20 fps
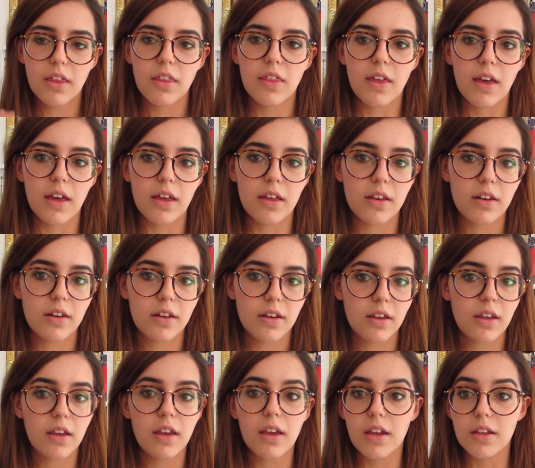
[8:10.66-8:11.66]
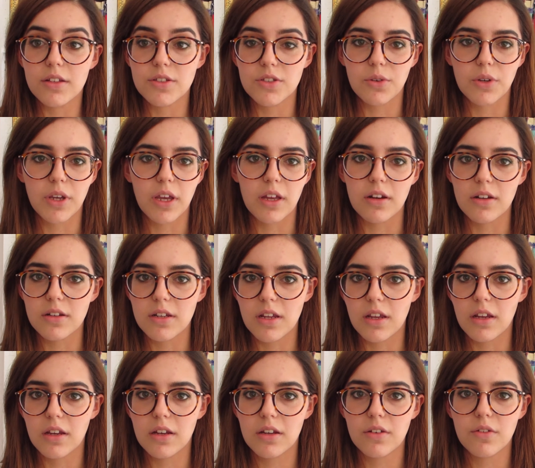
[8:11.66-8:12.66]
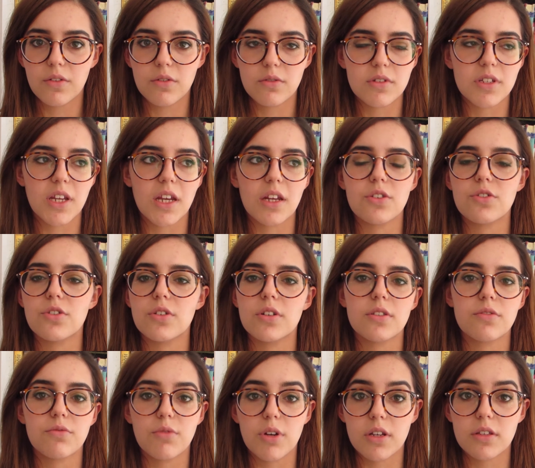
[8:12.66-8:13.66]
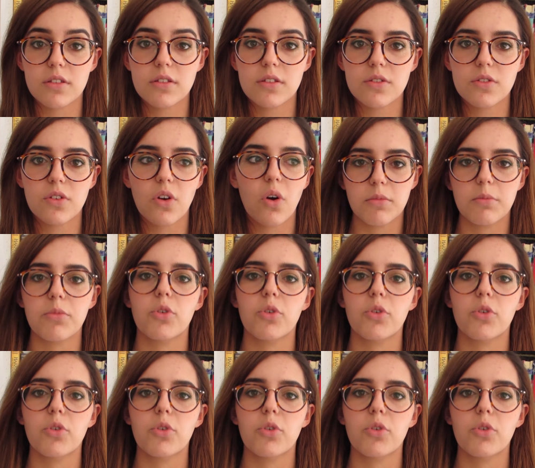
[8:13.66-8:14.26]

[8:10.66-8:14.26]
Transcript: that it's okay to take dangerous risks,